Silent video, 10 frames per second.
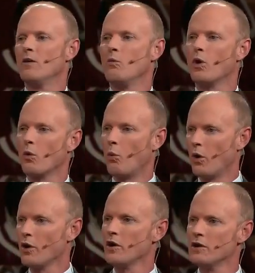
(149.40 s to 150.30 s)
where
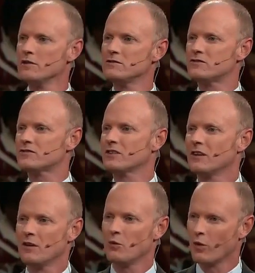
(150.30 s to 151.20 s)
words
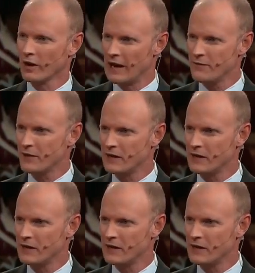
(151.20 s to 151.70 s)
were left